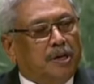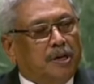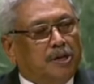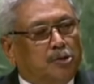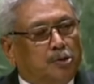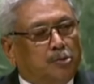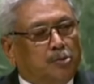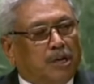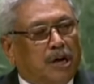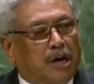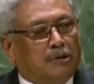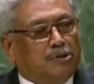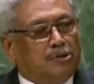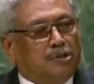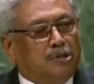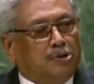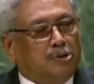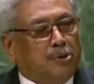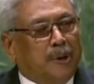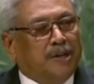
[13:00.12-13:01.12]
in
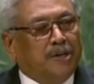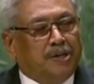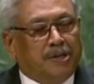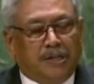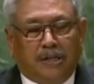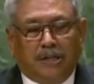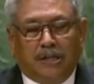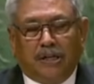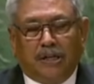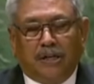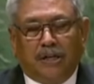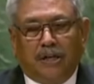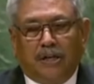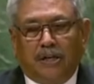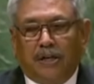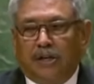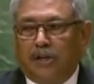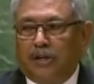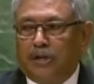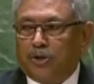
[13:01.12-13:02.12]
2020
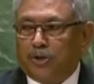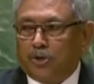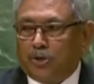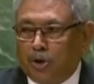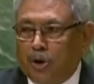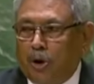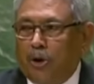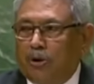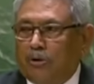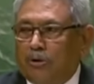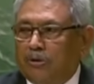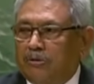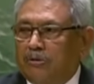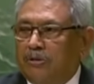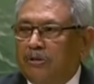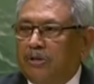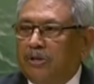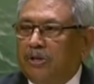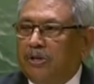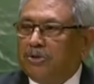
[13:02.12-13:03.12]
saw
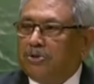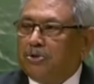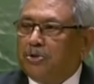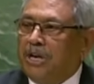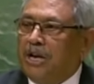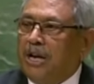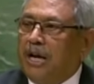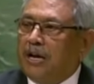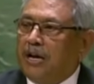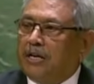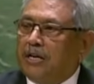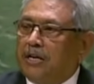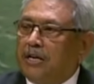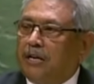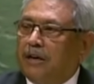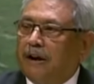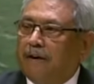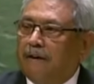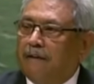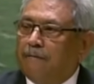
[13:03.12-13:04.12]
Sri
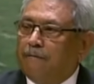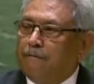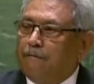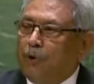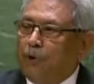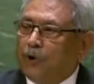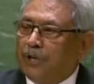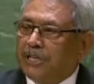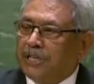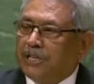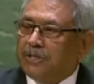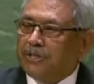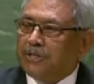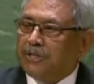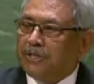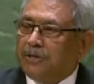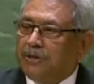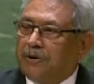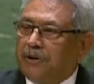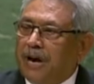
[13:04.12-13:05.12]
Lankan
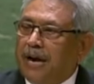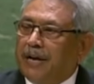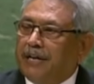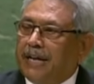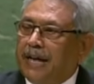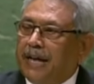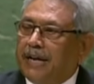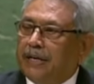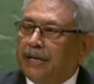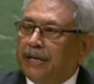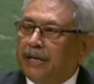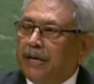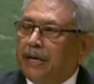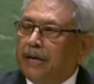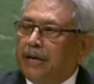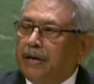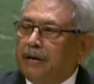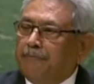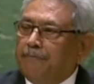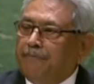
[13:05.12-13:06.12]
voters grant an
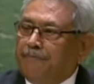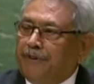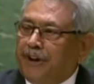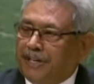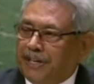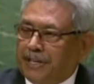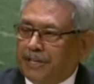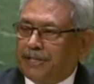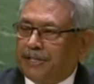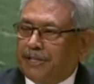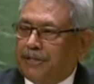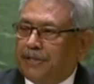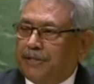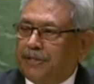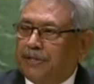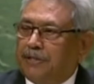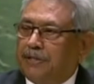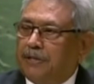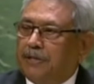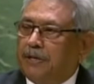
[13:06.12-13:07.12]
emphatic
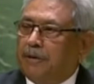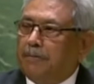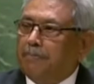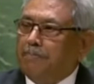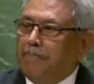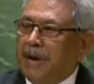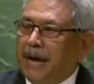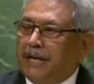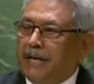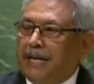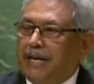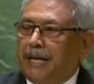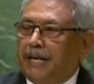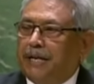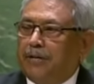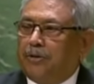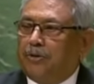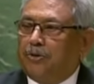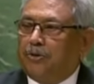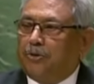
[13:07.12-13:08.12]

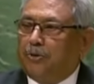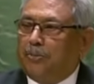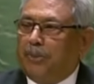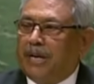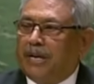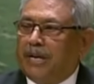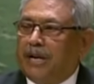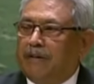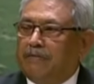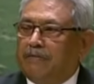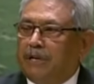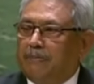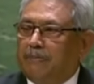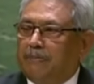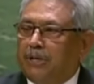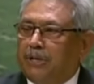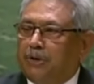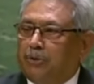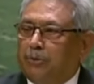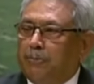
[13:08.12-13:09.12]
mandate to my
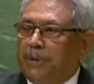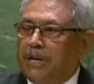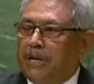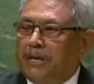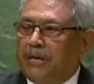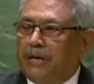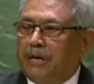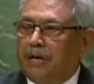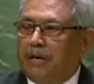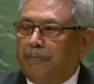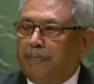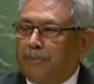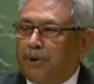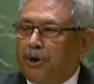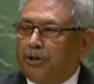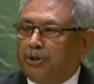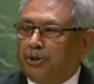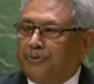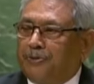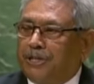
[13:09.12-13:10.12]
government to build a
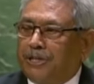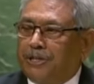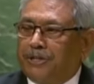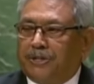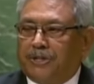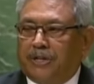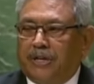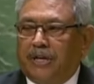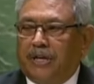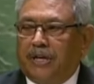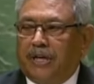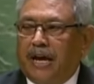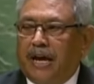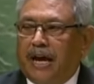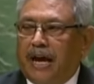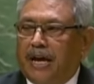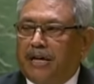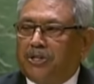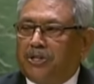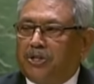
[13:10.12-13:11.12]
prosperous
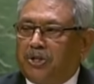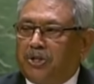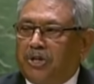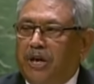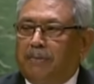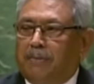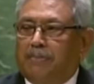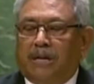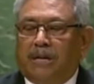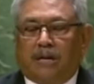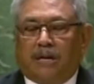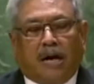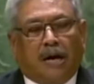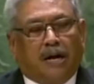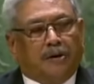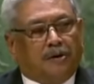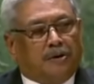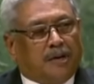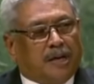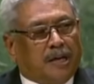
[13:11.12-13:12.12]
and stable
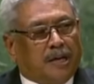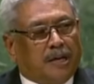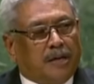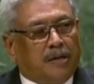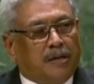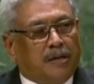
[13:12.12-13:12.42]
country